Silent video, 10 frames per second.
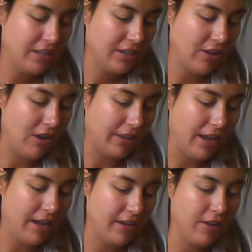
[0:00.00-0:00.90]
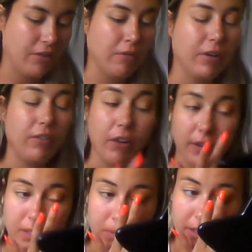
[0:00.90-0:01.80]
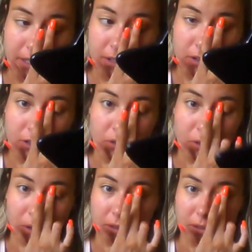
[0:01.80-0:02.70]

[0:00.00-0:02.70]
caught that. No one would have noticed, but I did go to Jewel,